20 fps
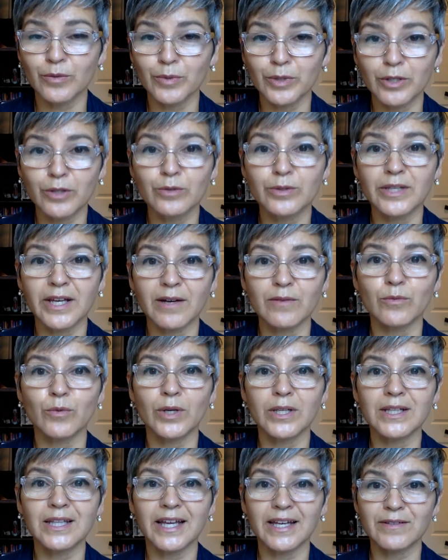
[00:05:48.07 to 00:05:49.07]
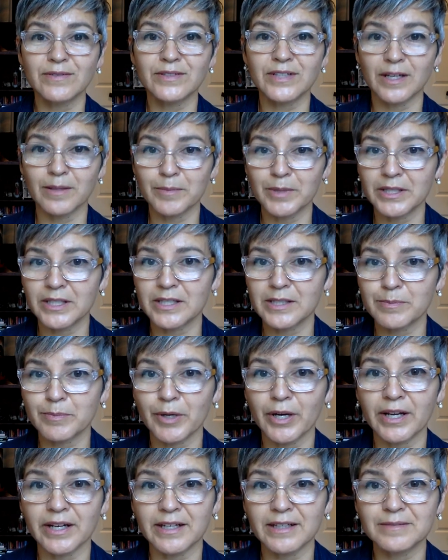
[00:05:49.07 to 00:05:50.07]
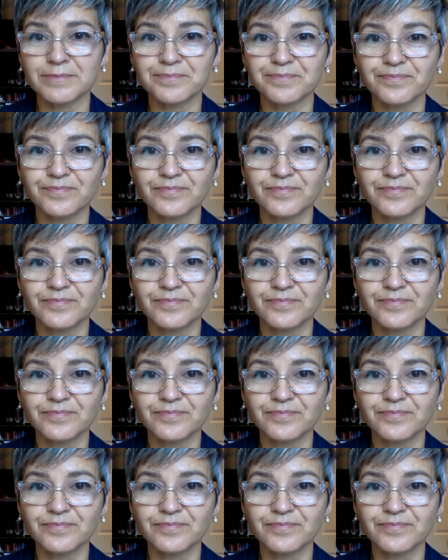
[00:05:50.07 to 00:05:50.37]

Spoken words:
we only have one lifetime in this body.